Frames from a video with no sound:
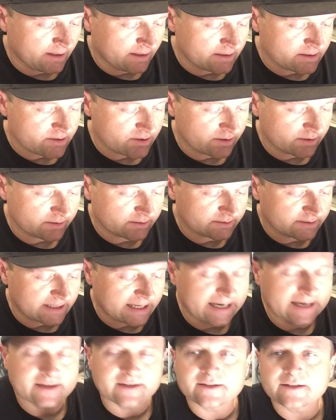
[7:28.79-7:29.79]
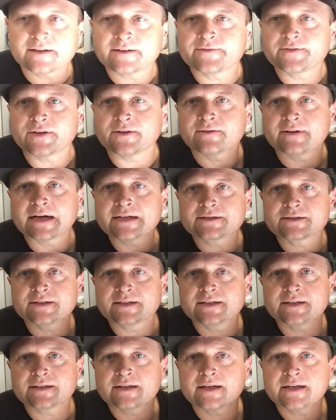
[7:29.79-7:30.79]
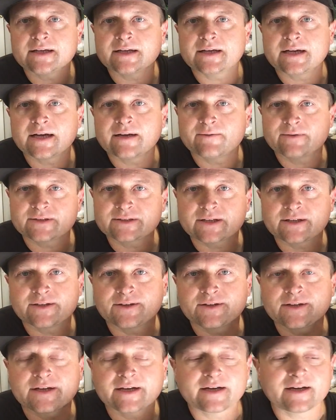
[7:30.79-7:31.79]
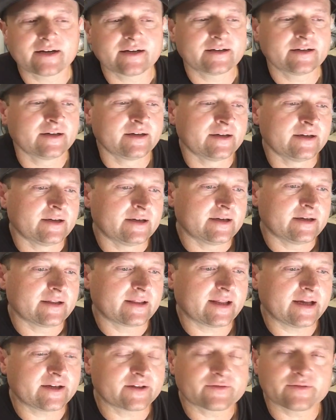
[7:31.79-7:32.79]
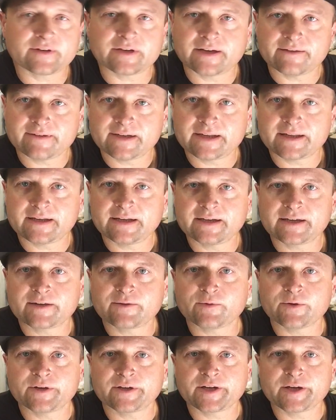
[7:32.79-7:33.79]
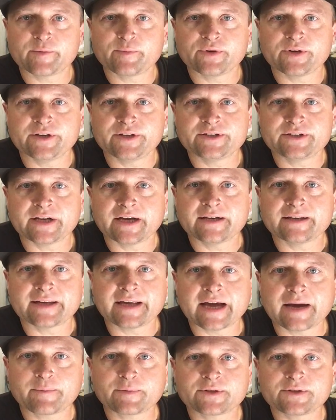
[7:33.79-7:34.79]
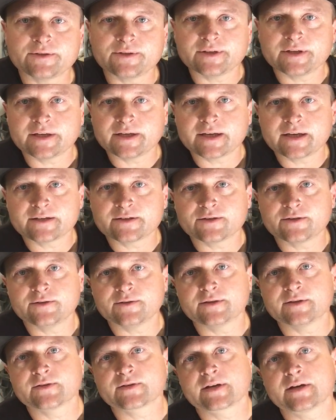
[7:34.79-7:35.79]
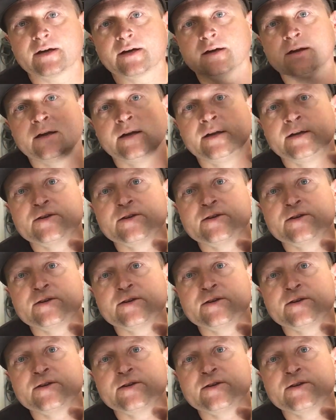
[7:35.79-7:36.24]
So Tyler, if you're watching, which I know you are, thanks for everything. Really appreciate the opportunity to get to do this car.